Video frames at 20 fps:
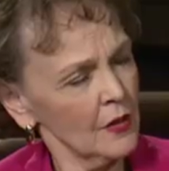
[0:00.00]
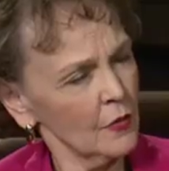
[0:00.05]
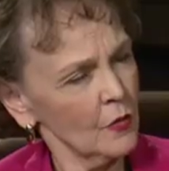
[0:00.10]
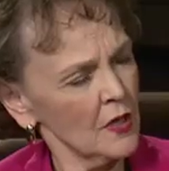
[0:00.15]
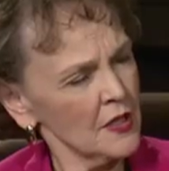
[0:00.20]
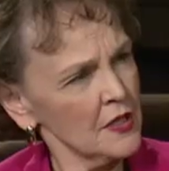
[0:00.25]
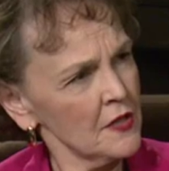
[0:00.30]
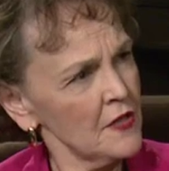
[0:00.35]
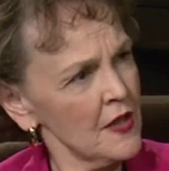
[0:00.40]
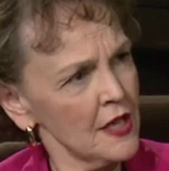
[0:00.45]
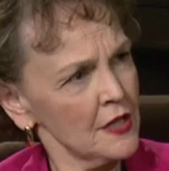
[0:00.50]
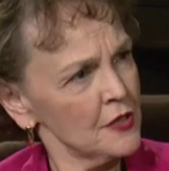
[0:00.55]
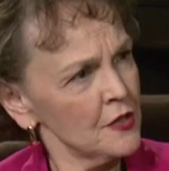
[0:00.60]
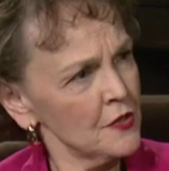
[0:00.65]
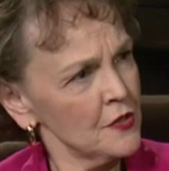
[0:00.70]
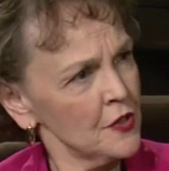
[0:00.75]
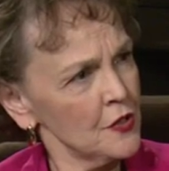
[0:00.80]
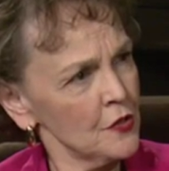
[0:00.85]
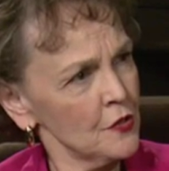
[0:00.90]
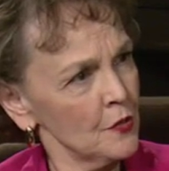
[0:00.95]
What did that do
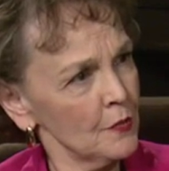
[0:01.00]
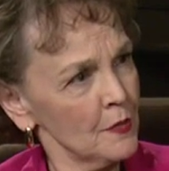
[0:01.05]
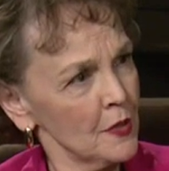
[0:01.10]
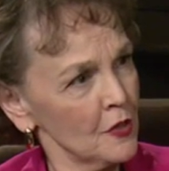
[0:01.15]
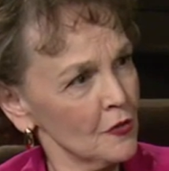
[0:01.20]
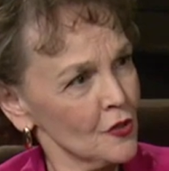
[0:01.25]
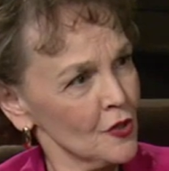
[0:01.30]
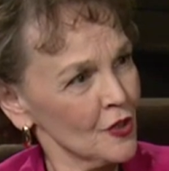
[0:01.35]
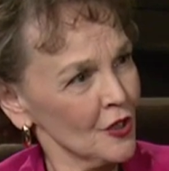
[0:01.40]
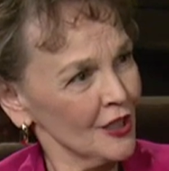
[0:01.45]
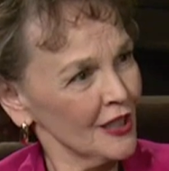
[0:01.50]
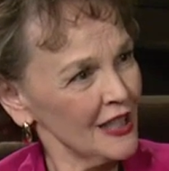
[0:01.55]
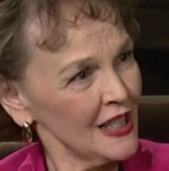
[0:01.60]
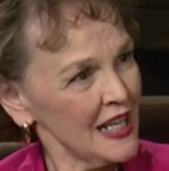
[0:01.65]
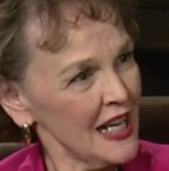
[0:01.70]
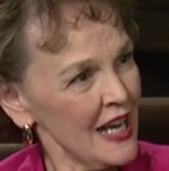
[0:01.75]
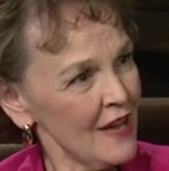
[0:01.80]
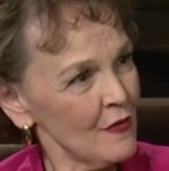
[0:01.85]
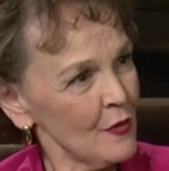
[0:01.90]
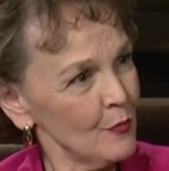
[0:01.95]
to you emotionally to
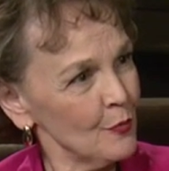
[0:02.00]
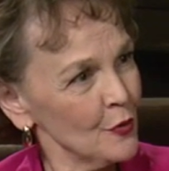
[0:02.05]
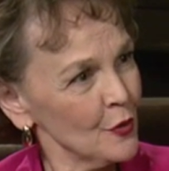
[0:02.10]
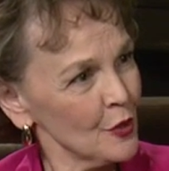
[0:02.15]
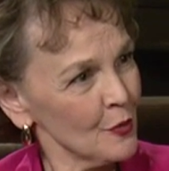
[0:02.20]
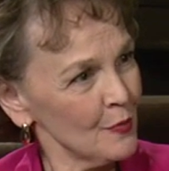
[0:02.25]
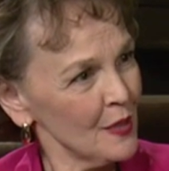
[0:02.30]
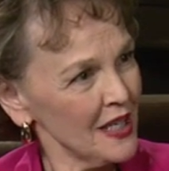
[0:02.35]
have a book